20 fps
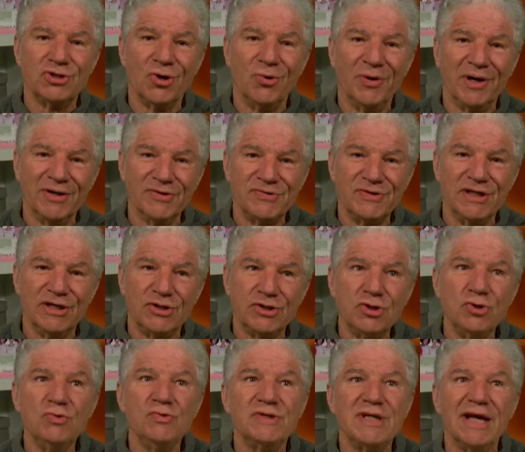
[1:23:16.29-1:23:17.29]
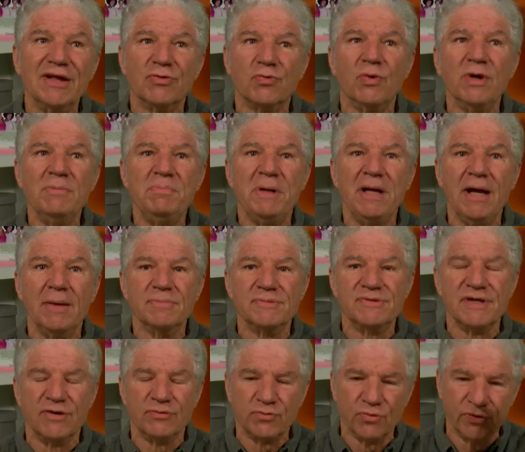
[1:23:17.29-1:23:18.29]
and I'll see you Tuesday at 3 p.m.
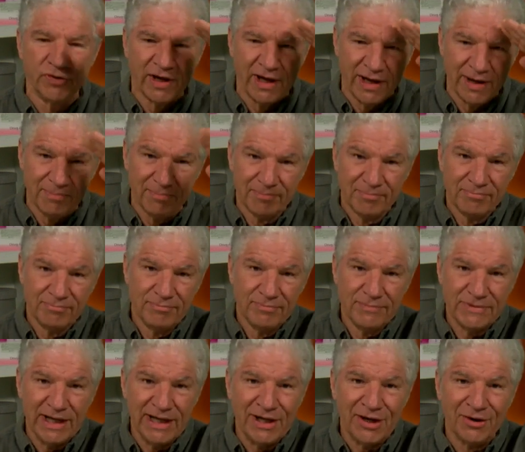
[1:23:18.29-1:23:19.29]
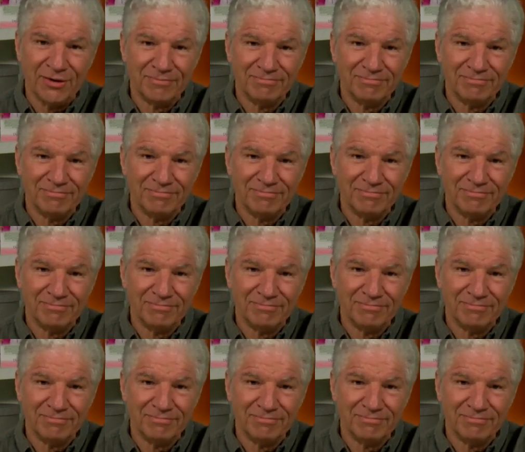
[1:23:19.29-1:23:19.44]
Central Time. Take care.